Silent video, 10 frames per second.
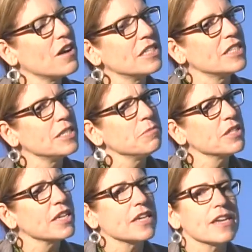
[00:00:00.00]
it
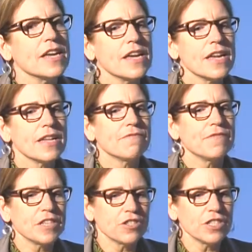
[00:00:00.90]
seems like in
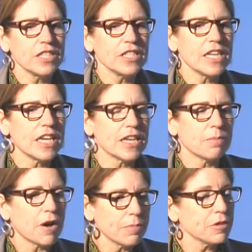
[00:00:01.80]
fiction
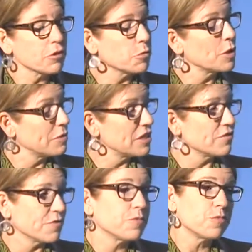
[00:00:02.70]
and popular
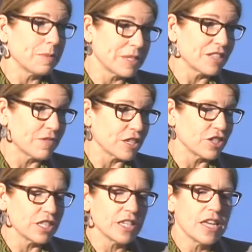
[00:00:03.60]
women's
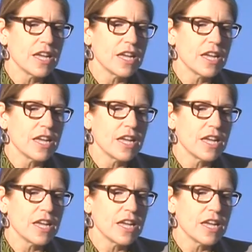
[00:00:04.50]
fiction,